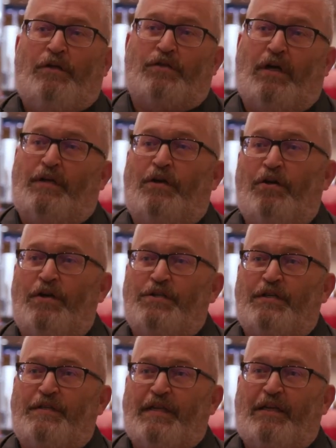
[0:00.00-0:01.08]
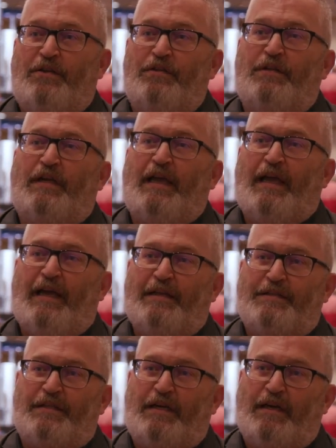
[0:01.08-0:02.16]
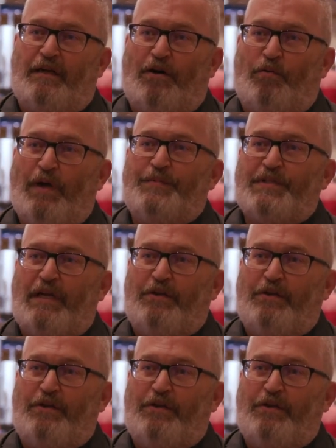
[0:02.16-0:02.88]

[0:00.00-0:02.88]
So I'd encourage you to take a look at uh, our website.